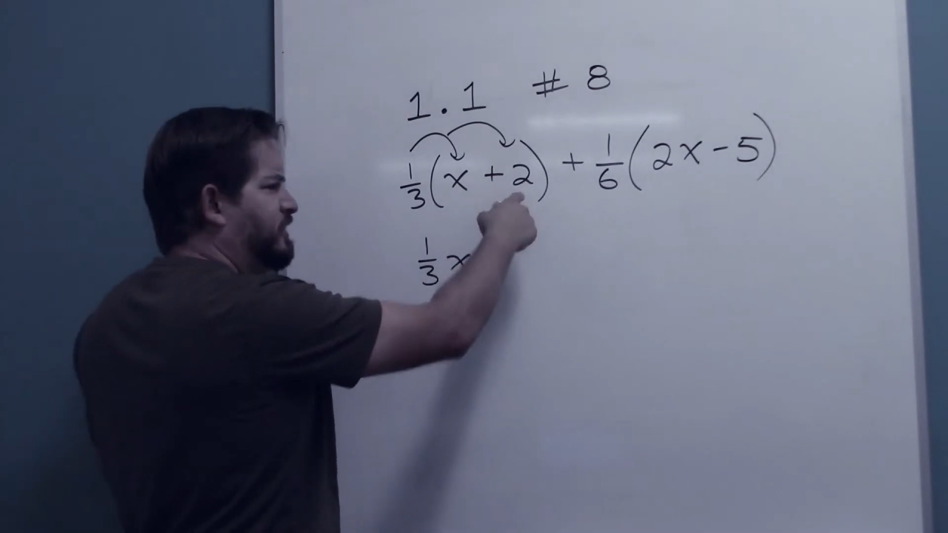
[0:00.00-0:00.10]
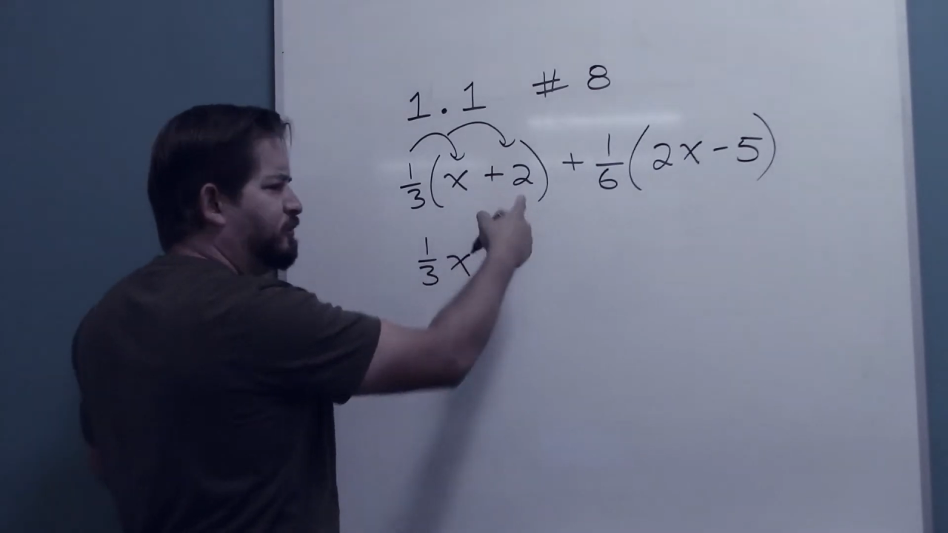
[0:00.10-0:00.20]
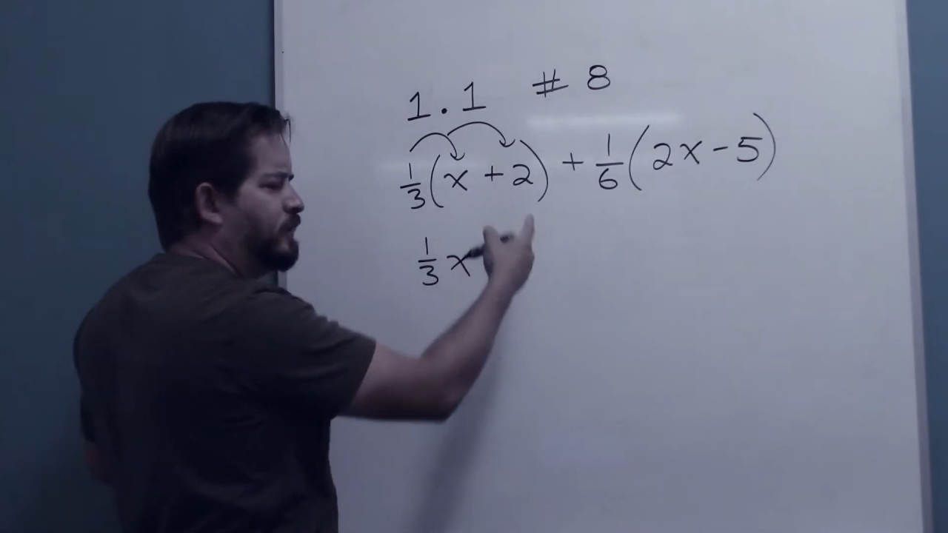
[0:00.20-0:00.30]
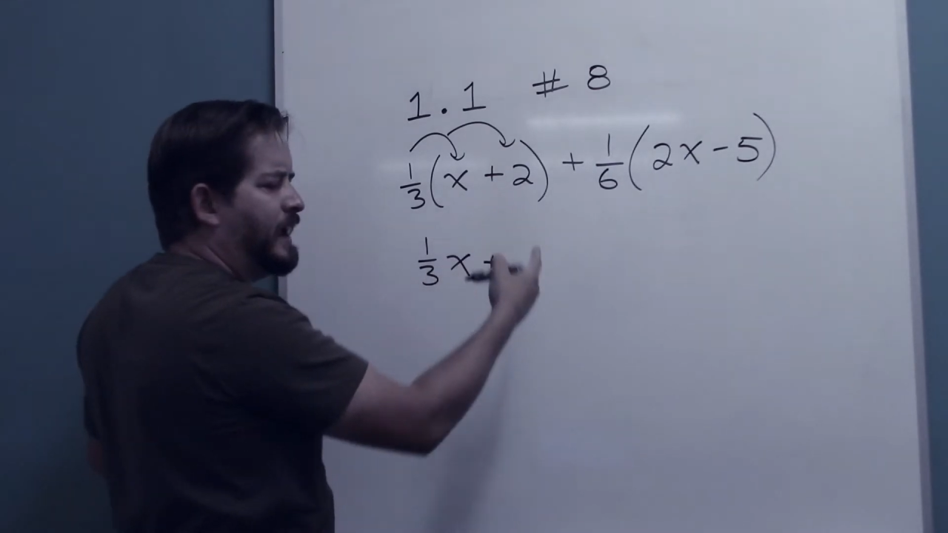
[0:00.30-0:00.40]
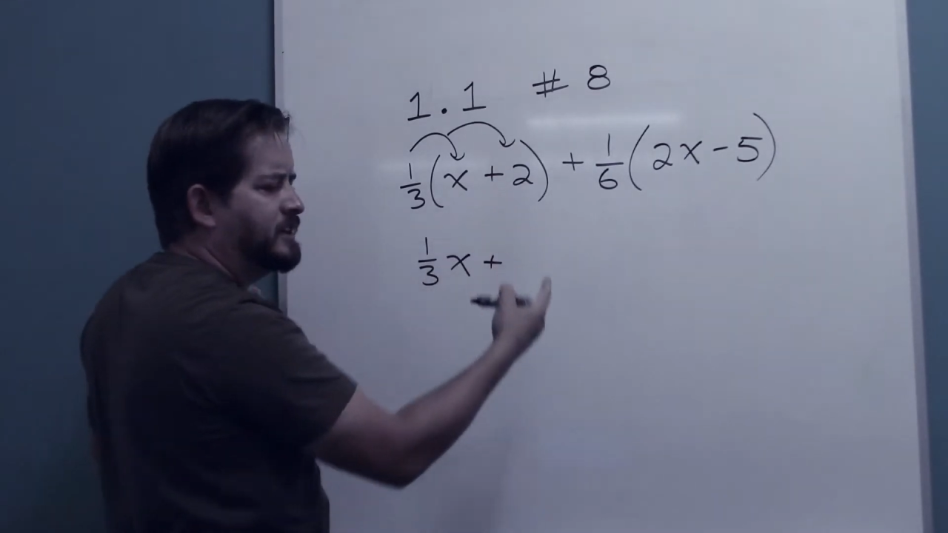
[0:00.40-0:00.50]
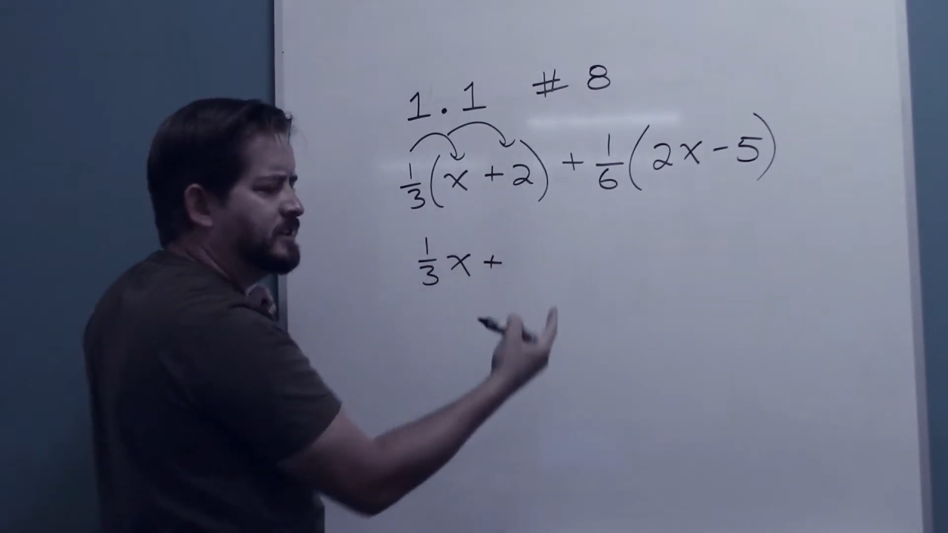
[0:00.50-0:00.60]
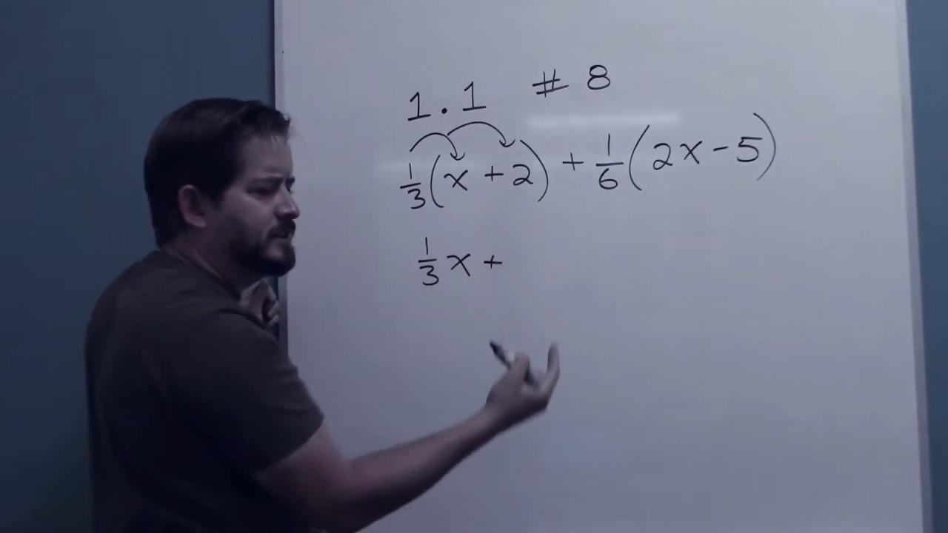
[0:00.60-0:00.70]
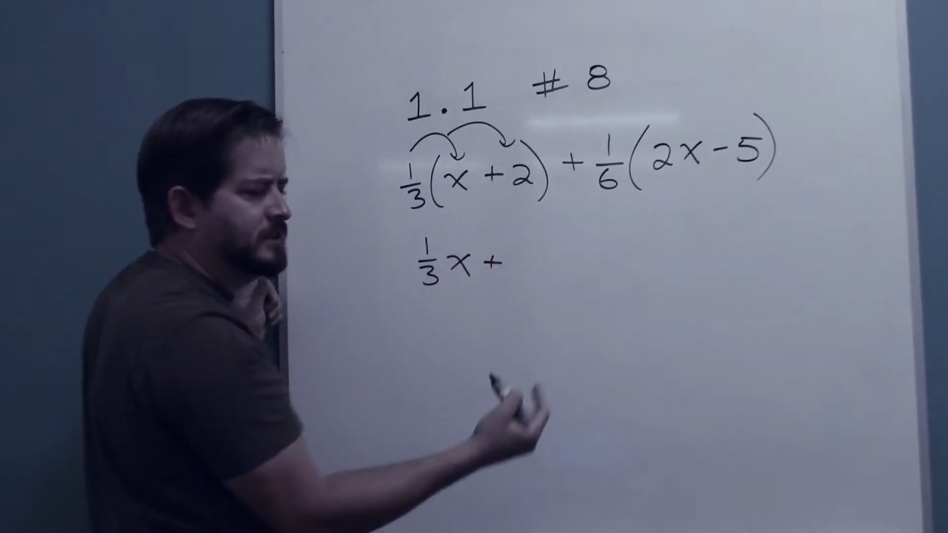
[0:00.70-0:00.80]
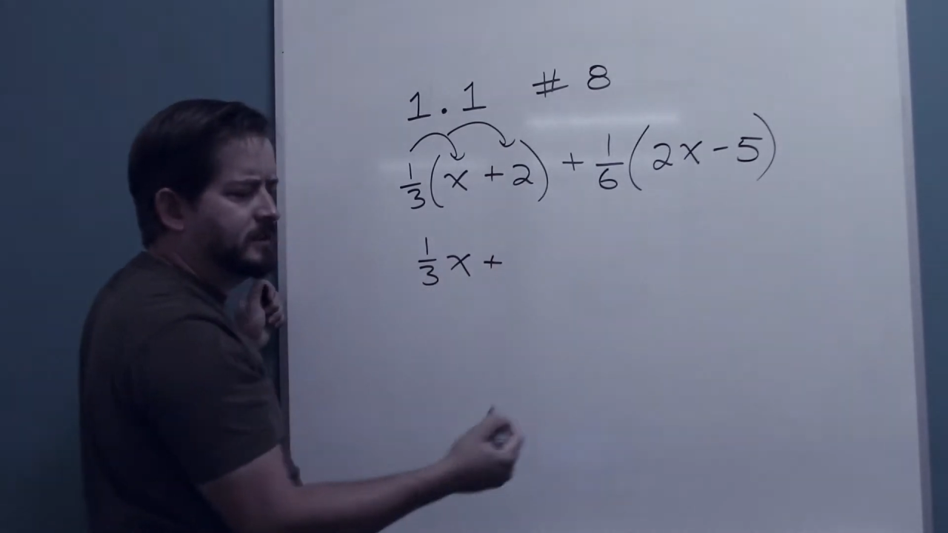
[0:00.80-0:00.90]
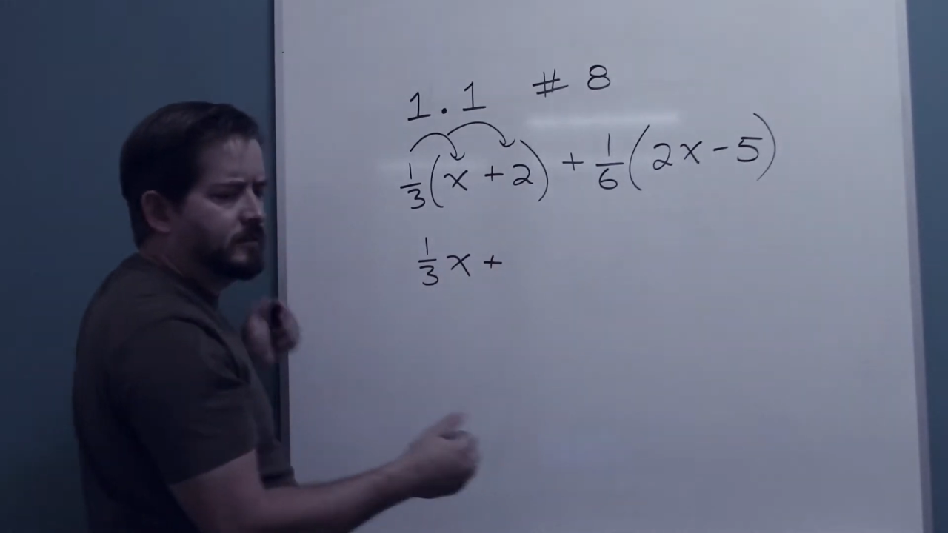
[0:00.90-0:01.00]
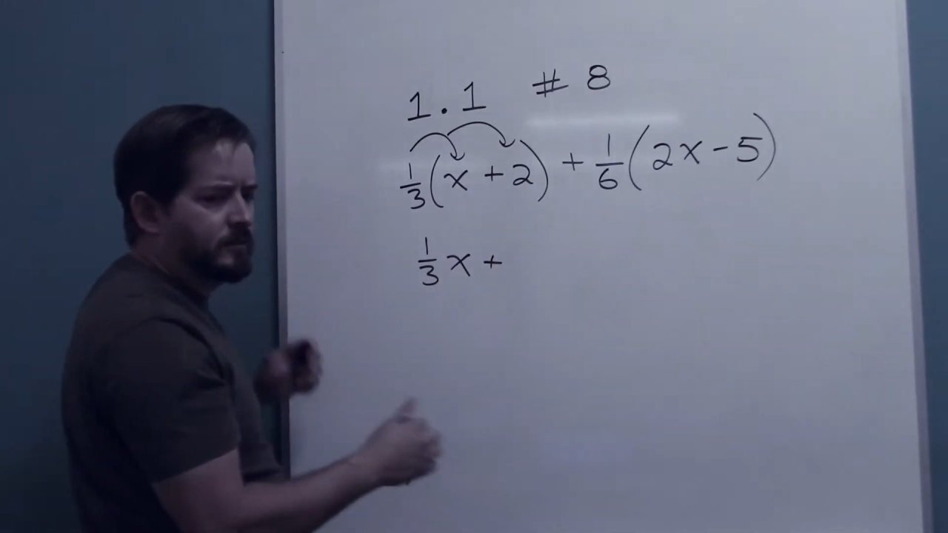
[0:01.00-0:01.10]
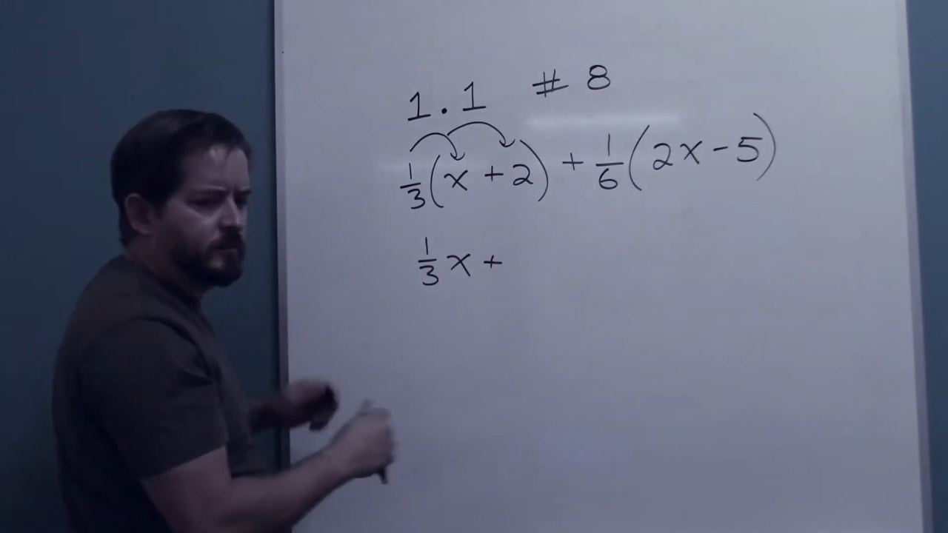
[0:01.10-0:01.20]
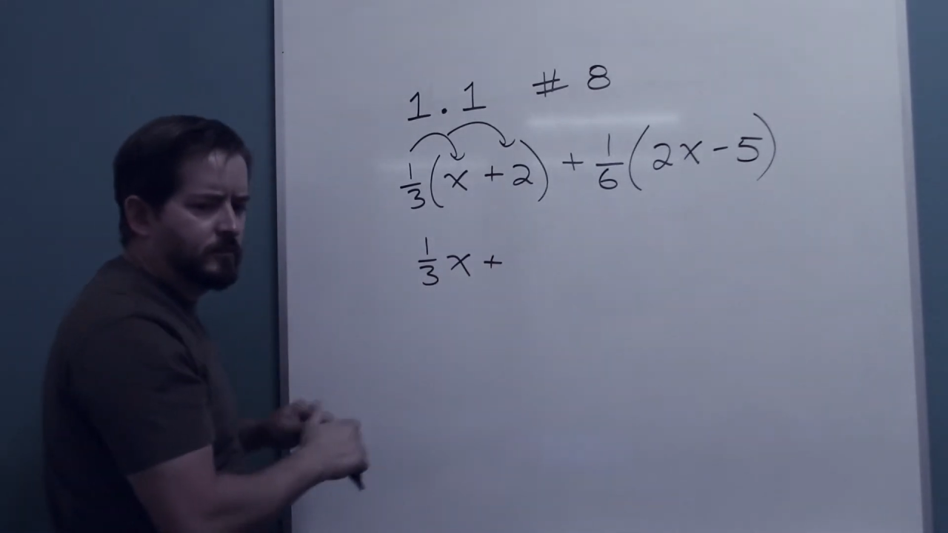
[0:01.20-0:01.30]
They're fractions.